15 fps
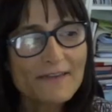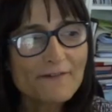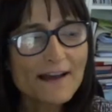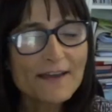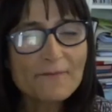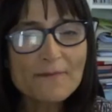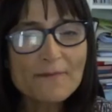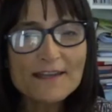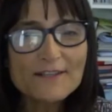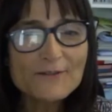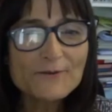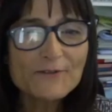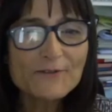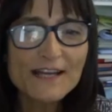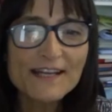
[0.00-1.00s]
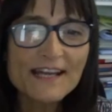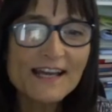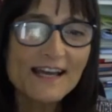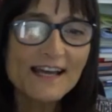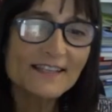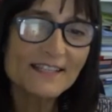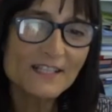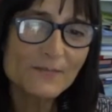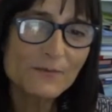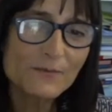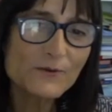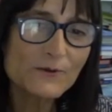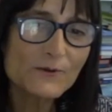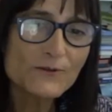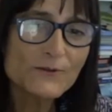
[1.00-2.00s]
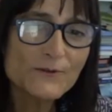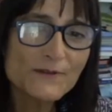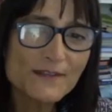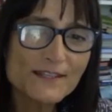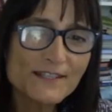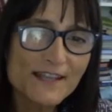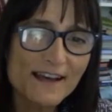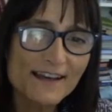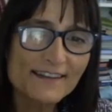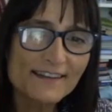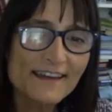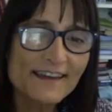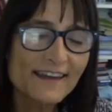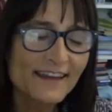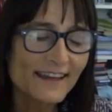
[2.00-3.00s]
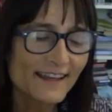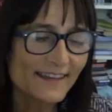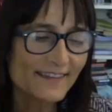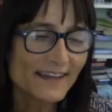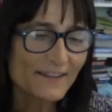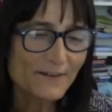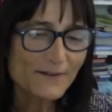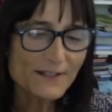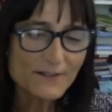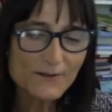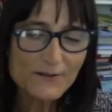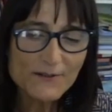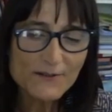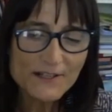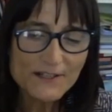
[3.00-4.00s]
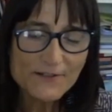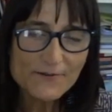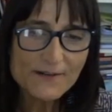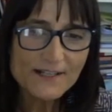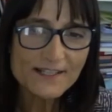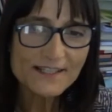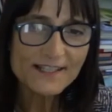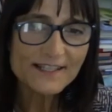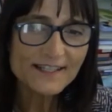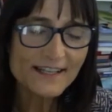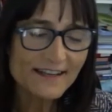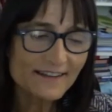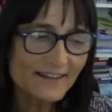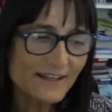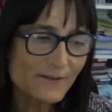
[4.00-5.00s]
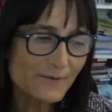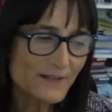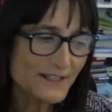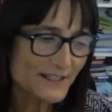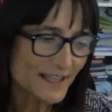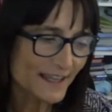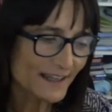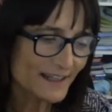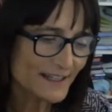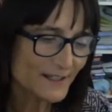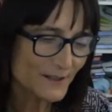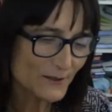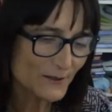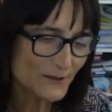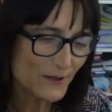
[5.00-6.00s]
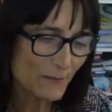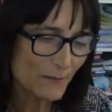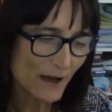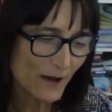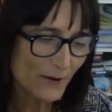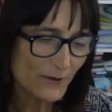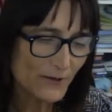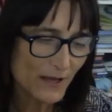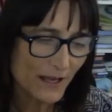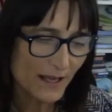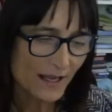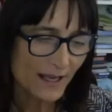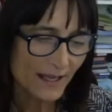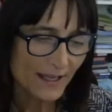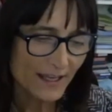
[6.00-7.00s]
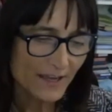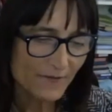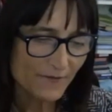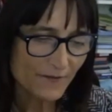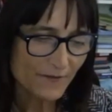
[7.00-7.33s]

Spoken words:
I may, Susanna, I just put also in the chat that there is also an interesting, and the rescale is also about if